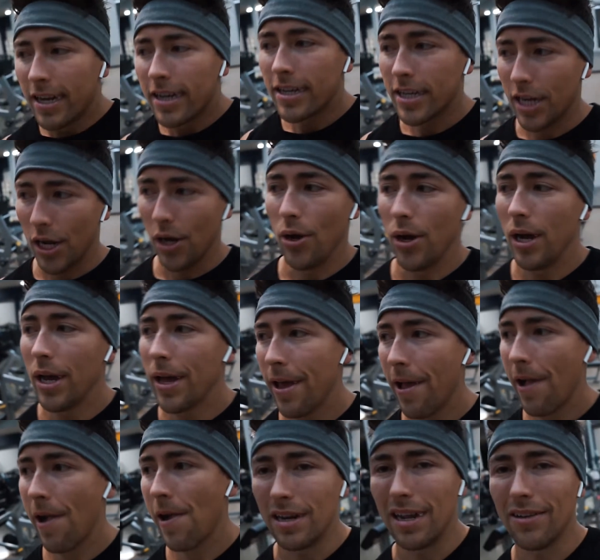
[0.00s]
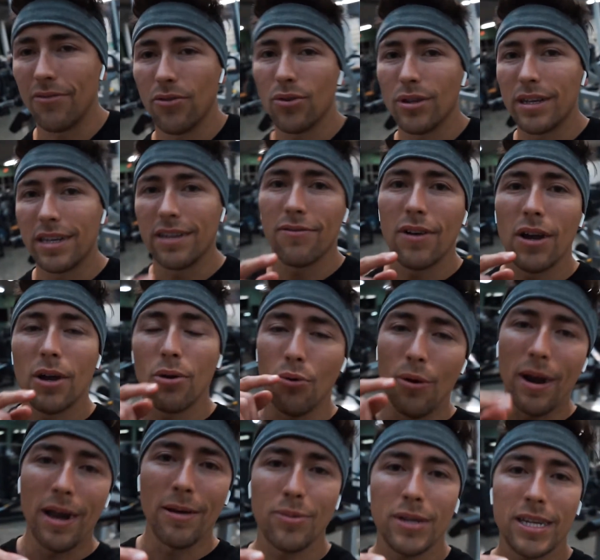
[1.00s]
So never leave
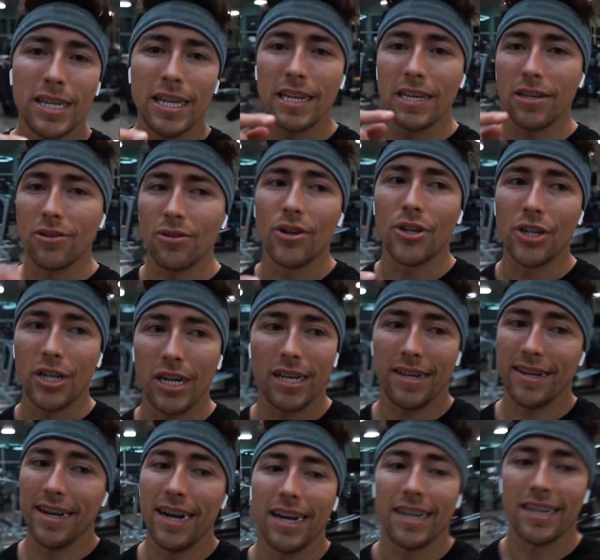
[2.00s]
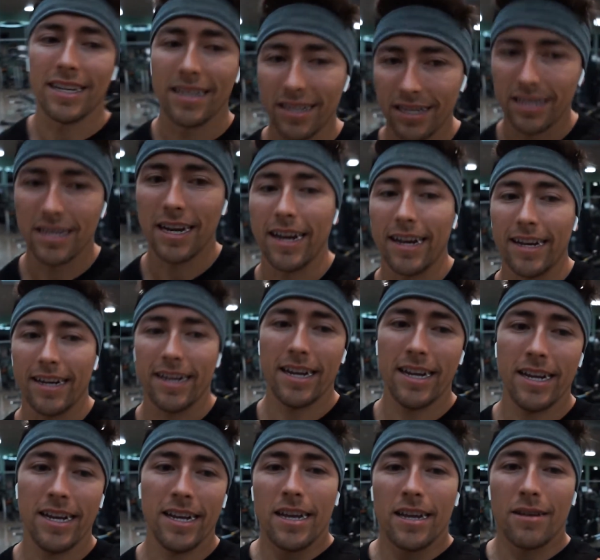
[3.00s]
reps that you know you could have got in the tank,
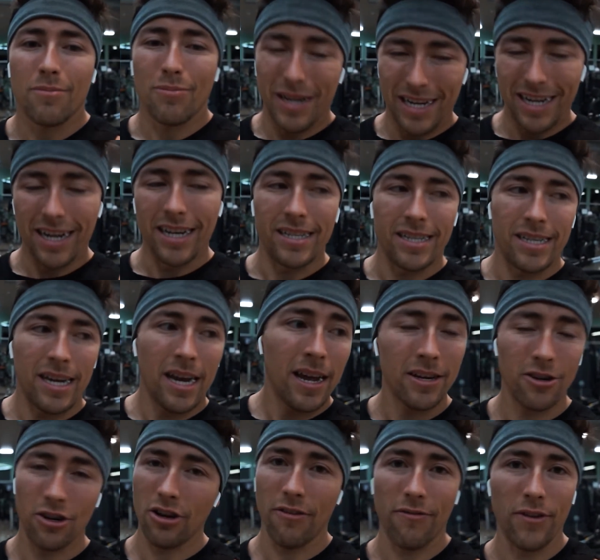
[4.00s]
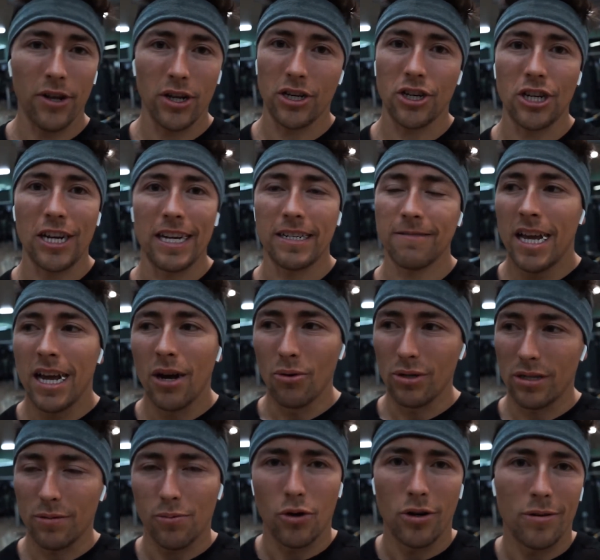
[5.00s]
because you're going to feel like shit.
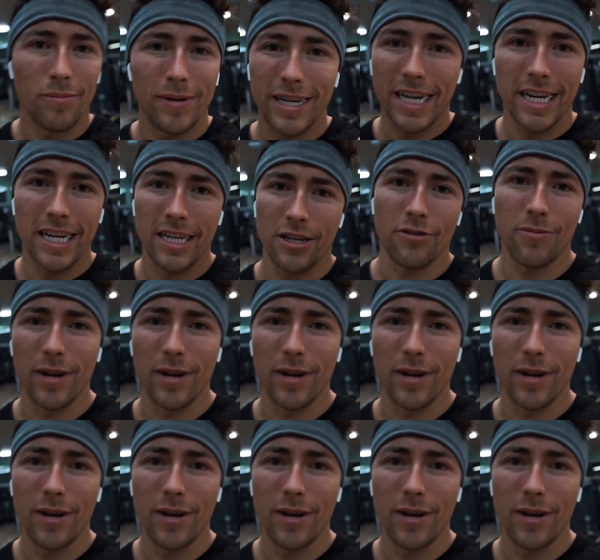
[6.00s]
What's the point of being in here?